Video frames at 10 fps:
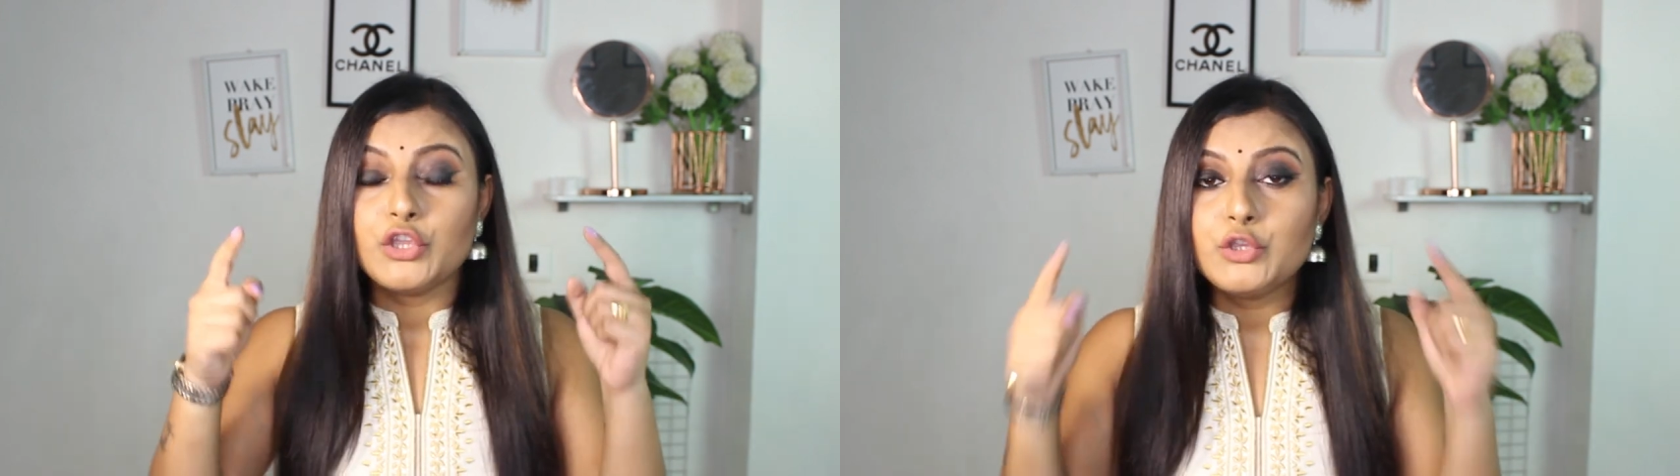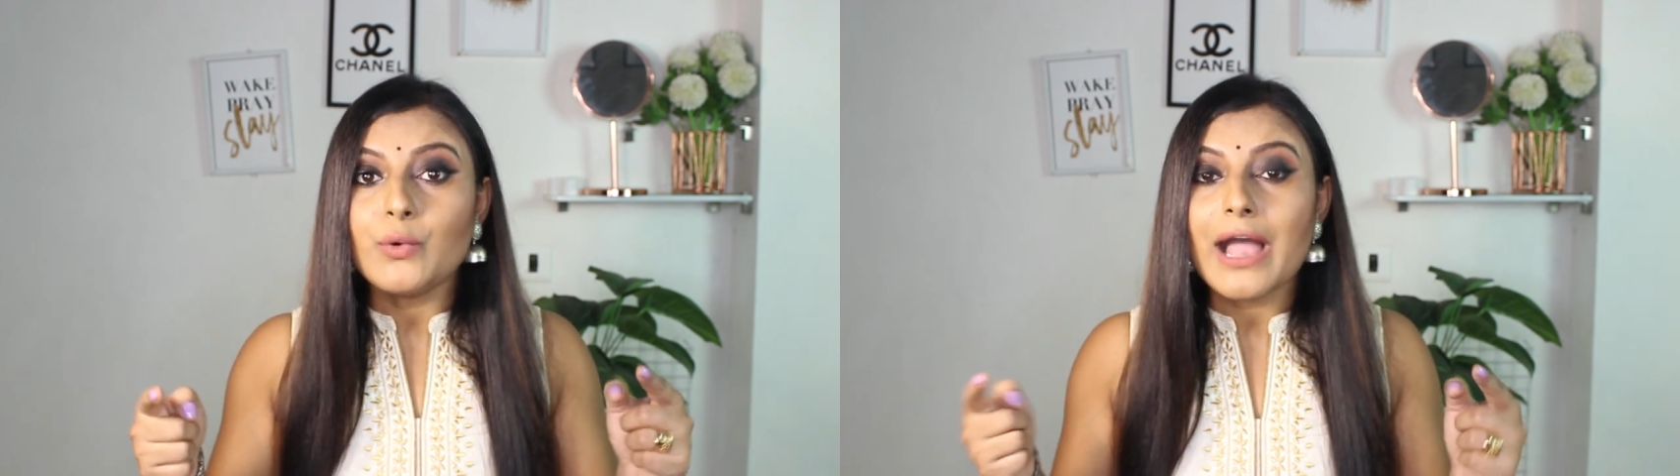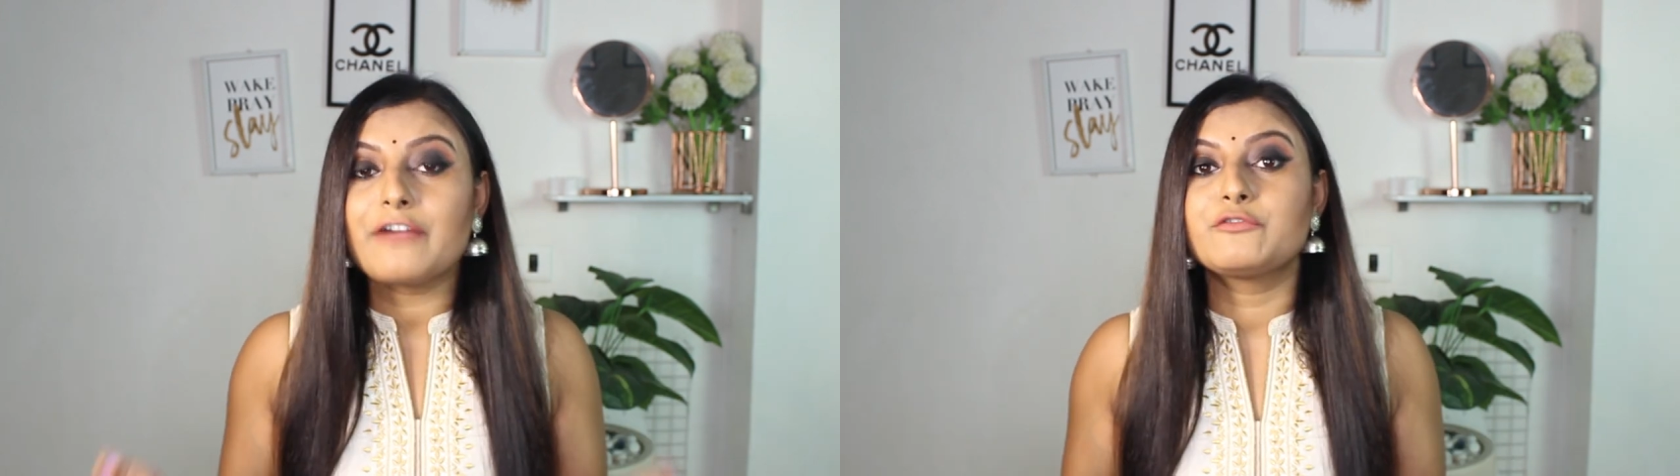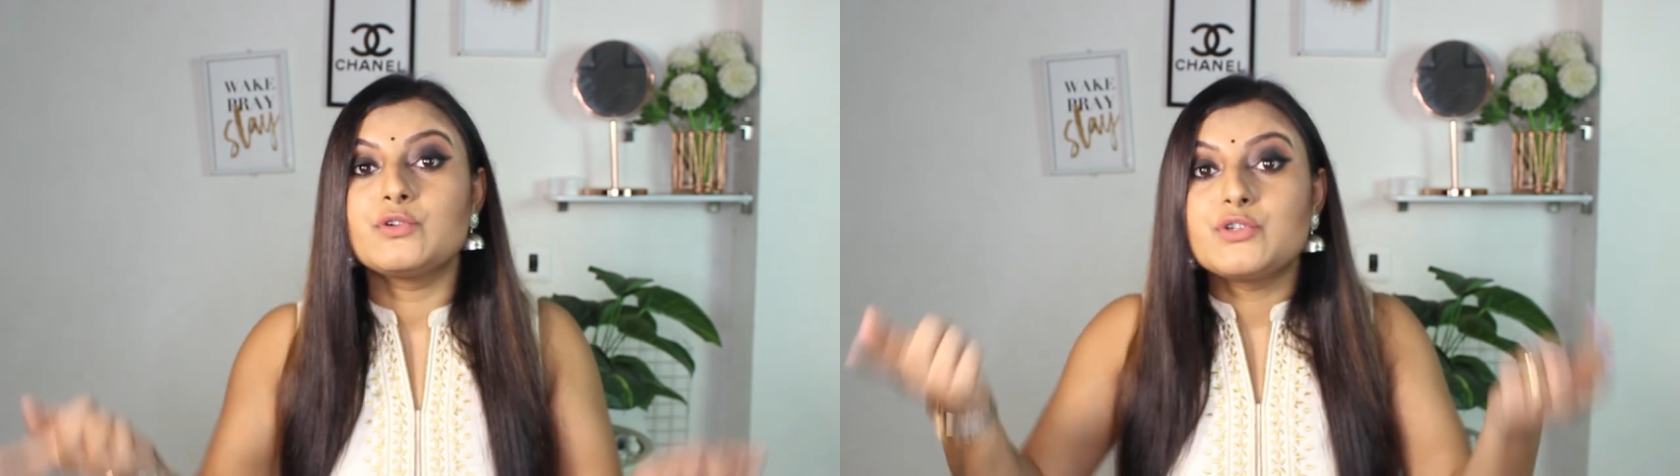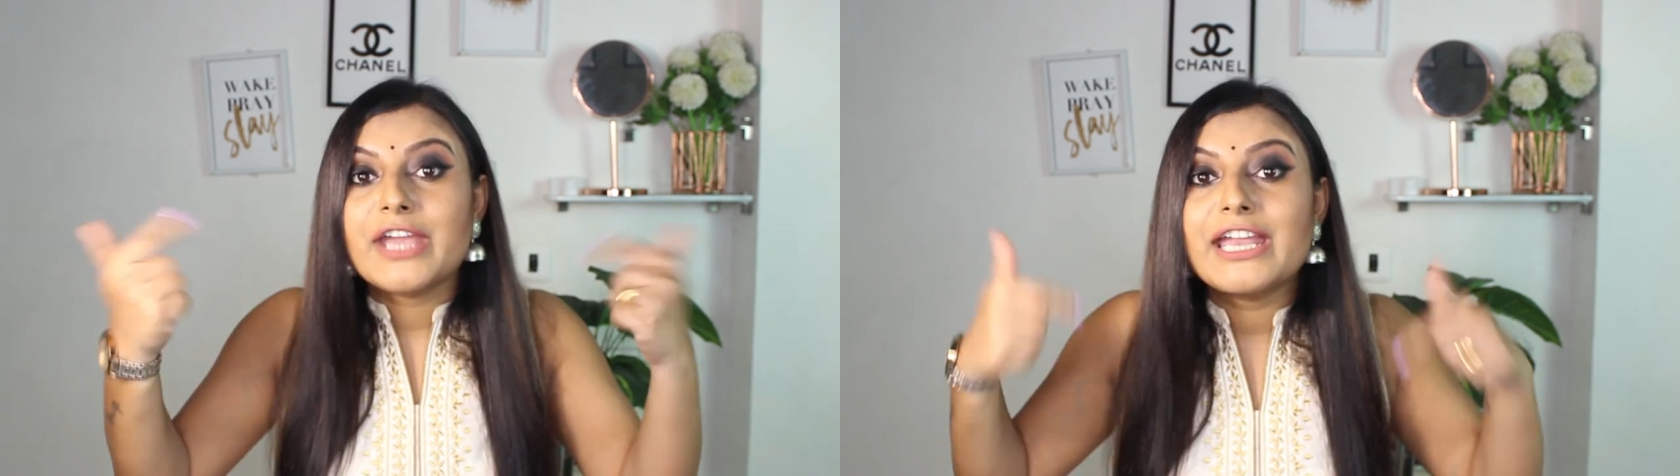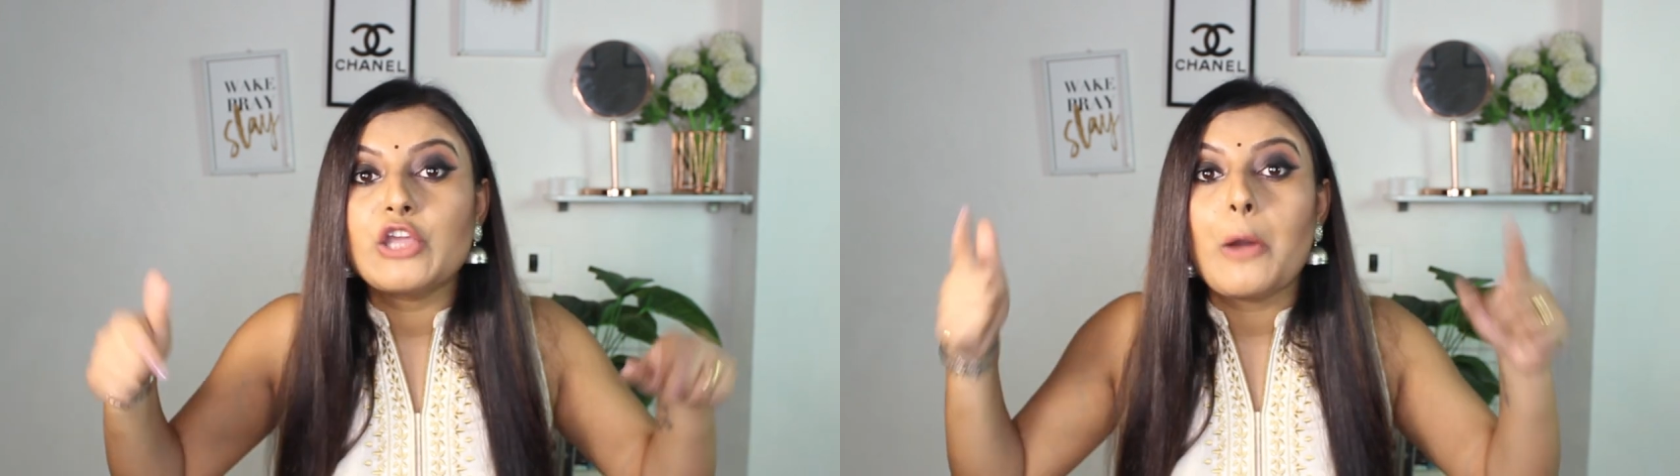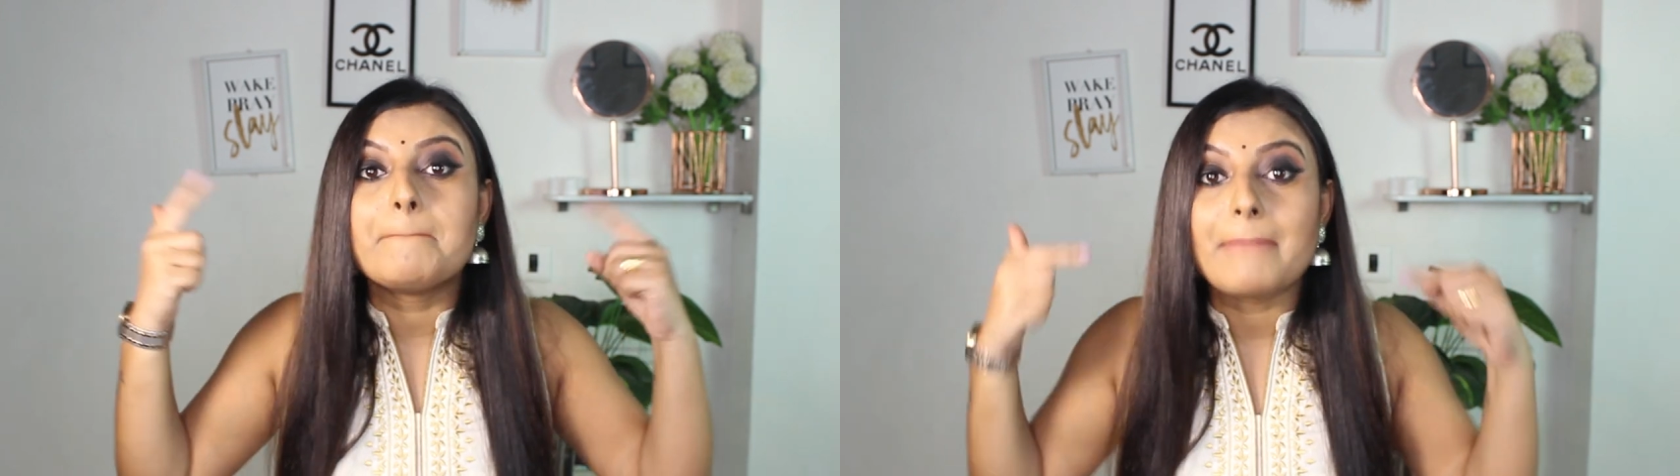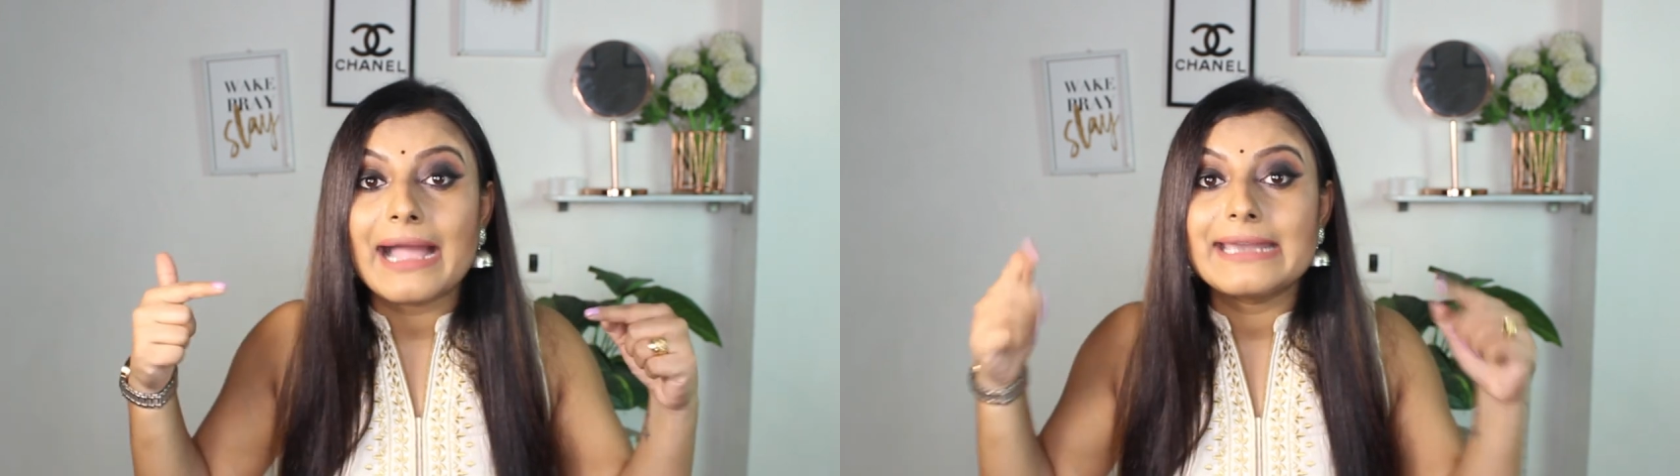You have to train your
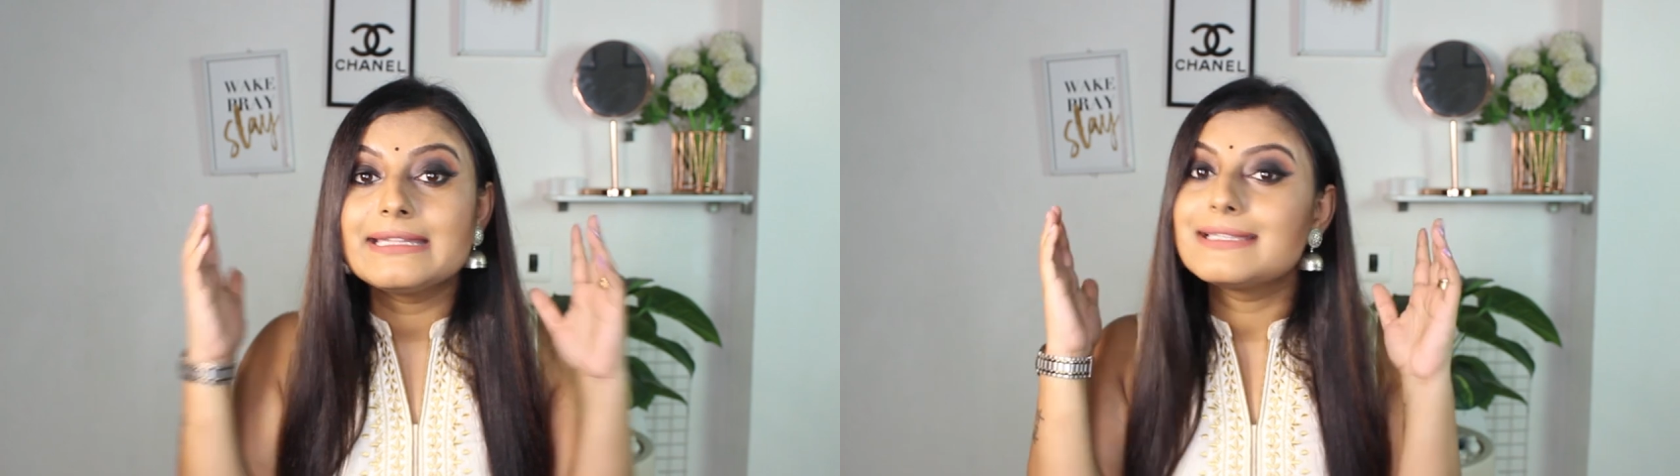mind